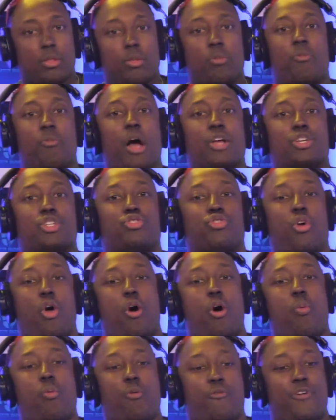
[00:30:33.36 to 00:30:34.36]
a
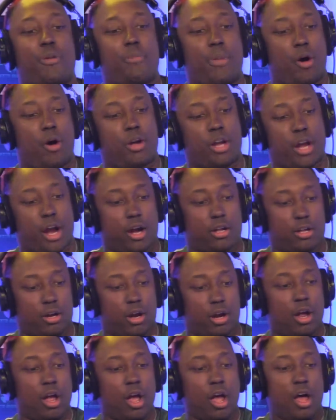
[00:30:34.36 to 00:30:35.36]
strong female
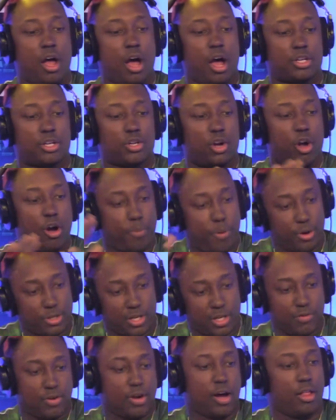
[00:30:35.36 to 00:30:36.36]
character, a strong
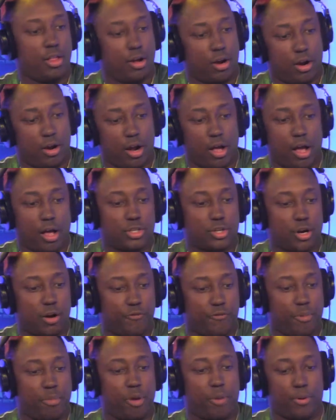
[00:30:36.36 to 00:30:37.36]
person of color, a
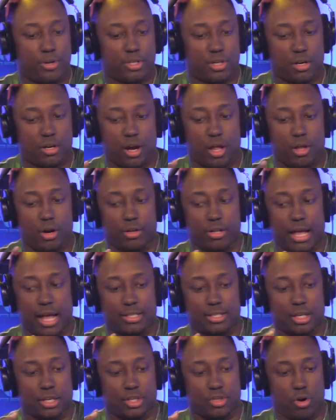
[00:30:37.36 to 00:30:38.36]
strong female person of color
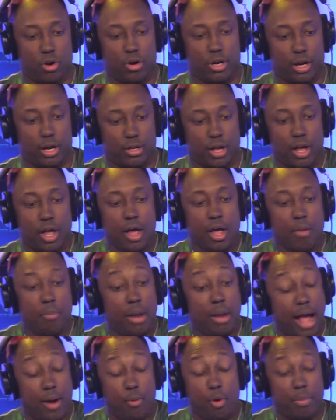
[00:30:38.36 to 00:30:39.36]
that's a strong
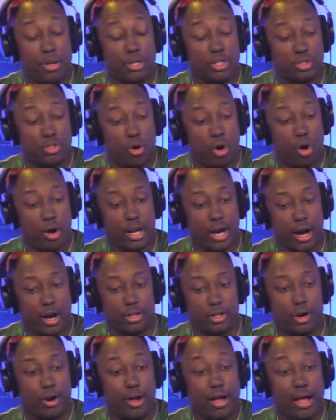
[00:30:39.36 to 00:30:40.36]
black woman, strong character.